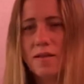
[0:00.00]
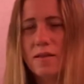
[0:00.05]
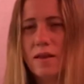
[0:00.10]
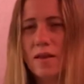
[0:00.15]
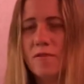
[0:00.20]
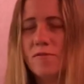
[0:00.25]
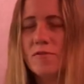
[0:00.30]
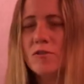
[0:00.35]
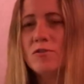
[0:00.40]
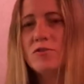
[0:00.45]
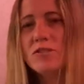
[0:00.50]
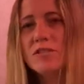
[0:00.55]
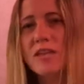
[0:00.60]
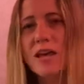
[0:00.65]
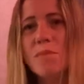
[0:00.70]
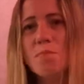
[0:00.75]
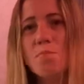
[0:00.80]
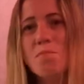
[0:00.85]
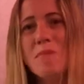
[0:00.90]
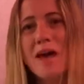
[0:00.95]
If you
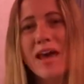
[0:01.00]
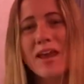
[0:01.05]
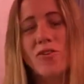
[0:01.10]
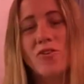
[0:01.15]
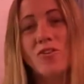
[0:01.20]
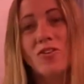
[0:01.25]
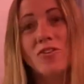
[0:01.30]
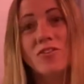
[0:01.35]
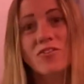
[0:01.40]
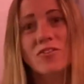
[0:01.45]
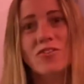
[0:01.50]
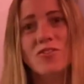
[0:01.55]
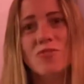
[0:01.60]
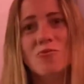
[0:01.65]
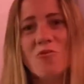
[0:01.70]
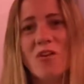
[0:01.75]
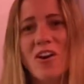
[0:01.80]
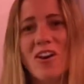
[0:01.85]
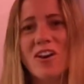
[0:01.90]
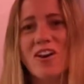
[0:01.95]
said metal,
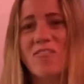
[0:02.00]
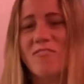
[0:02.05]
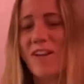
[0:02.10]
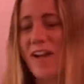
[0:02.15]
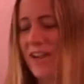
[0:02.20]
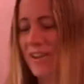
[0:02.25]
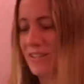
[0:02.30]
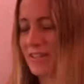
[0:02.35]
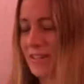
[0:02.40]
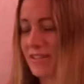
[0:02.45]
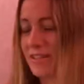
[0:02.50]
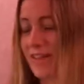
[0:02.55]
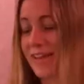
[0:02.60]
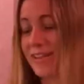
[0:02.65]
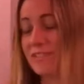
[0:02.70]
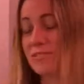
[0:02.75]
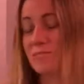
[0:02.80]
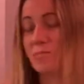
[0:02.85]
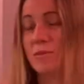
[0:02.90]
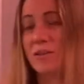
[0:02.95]
you are correct. That
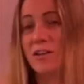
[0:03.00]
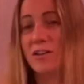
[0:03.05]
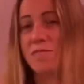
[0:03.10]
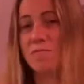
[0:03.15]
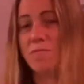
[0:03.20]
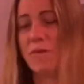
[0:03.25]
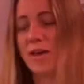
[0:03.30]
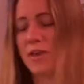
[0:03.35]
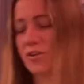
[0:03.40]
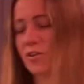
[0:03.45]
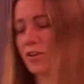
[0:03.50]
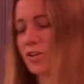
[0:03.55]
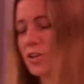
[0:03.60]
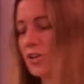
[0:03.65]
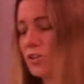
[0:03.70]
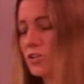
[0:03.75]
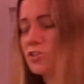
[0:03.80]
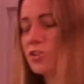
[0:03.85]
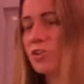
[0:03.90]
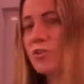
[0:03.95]
is made of metal.
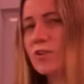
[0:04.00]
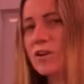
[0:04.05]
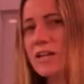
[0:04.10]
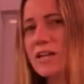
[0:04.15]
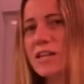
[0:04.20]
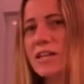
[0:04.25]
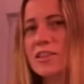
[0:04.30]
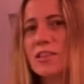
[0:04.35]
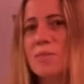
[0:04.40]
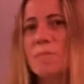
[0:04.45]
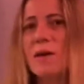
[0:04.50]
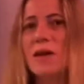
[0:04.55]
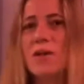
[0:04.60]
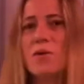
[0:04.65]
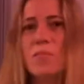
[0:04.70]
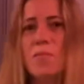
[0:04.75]
So you can hit the metal